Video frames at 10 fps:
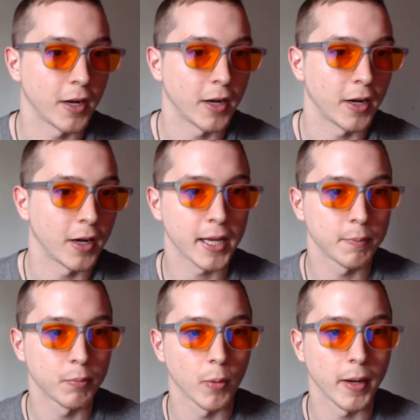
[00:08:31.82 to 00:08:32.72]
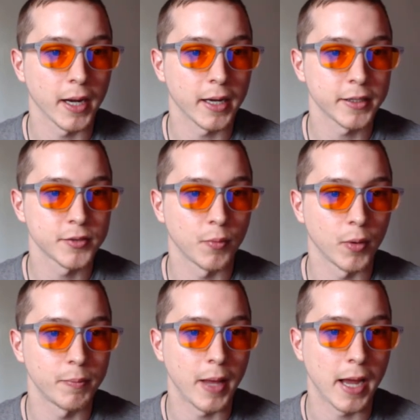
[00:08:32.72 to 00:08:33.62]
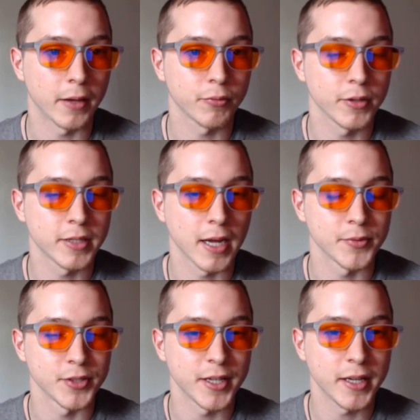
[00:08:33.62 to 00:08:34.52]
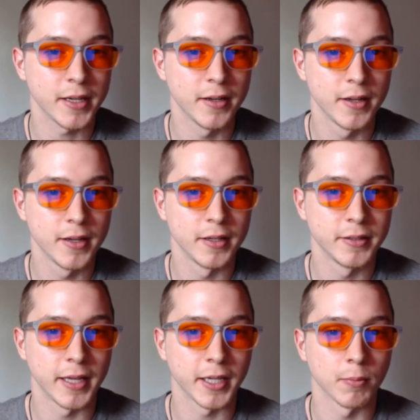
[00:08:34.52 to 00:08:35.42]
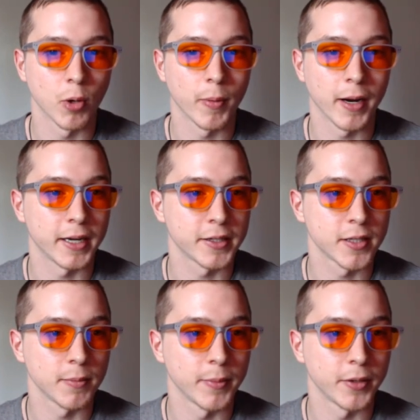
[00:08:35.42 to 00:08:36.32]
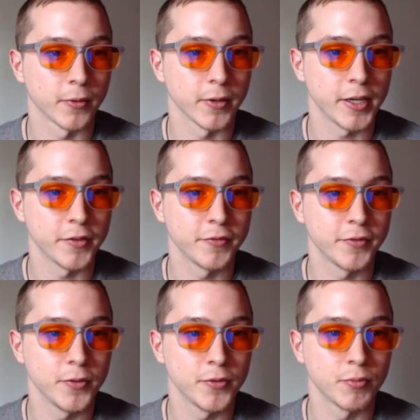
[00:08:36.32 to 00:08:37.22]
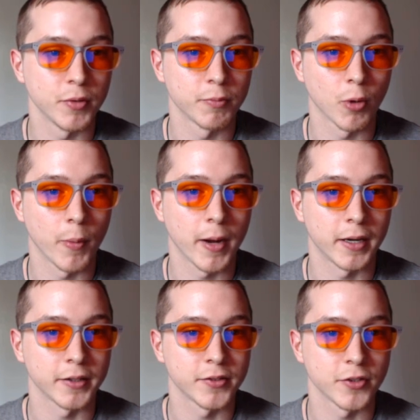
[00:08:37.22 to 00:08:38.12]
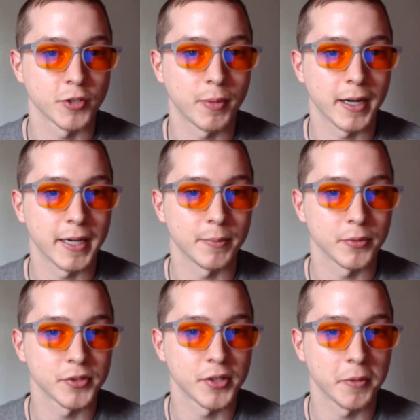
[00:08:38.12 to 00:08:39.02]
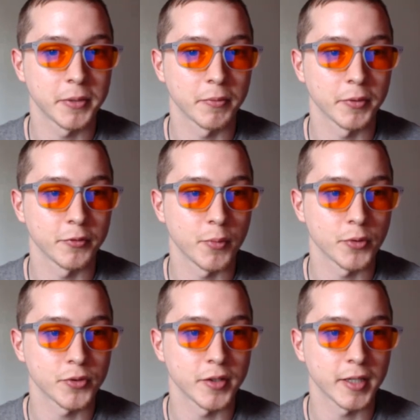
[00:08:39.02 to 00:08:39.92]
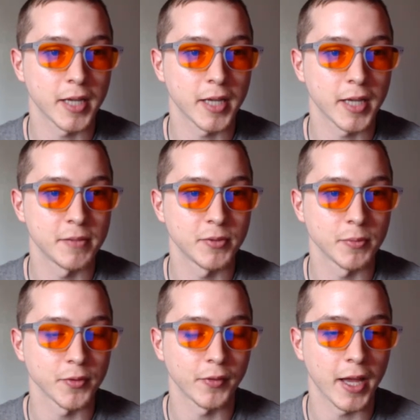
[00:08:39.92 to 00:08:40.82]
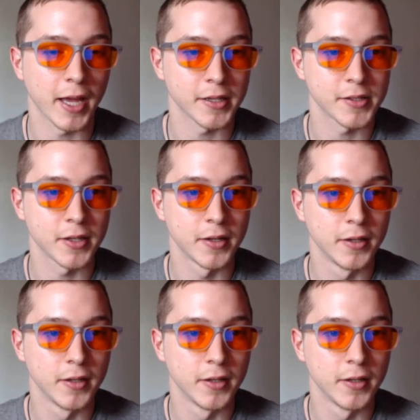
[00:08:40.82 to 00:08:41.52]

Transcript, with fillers: 5 lakh probiotics, one pack three times a day. Taking a probiotic supplement or eating foods with probiotics such as pineapples help get rid of most of the common symptoms of gas.